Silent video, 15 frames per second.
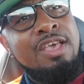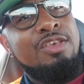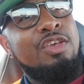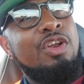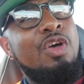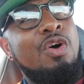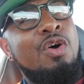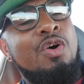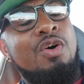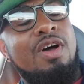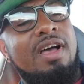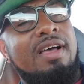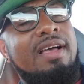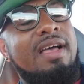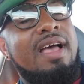You know,
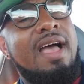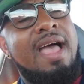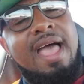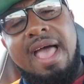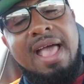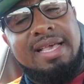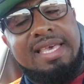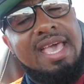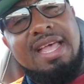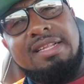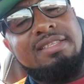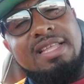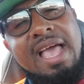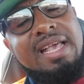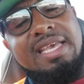I
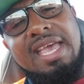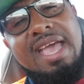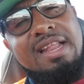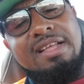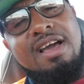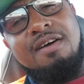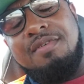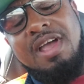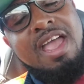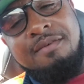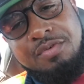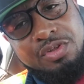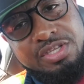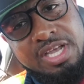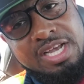can't cover
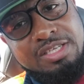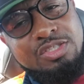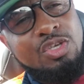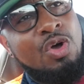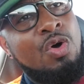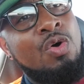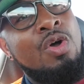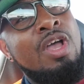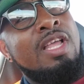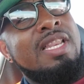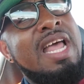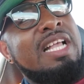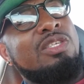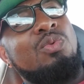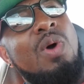everything. So
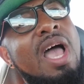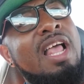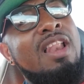that's why I